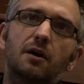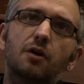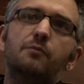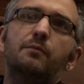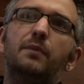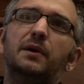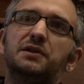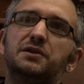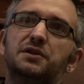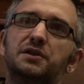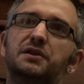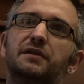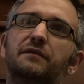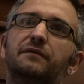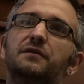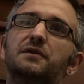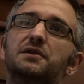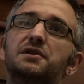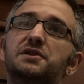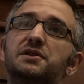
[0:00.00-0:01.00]
a whole bunch of
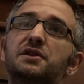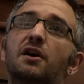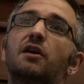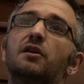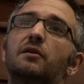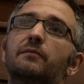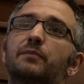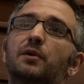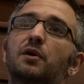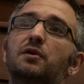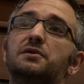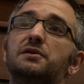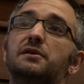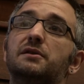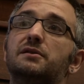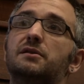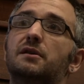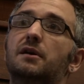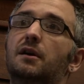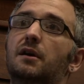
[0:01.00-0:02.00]
different style of
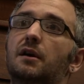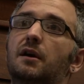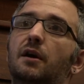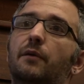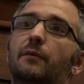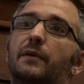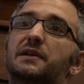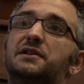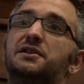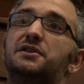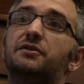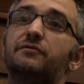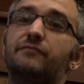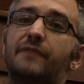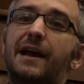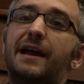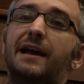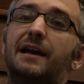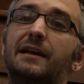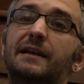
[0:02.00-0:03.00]
boxes, which
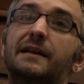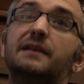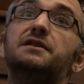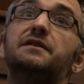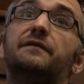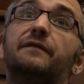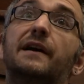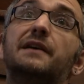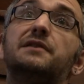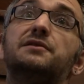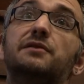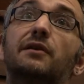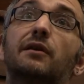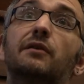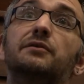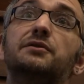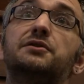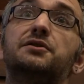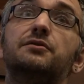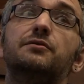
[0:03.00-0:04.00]
directly interface
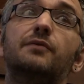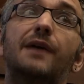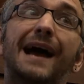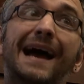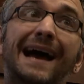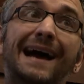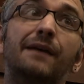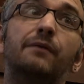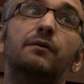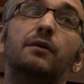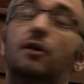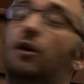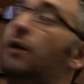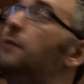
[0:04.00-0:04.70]
onto our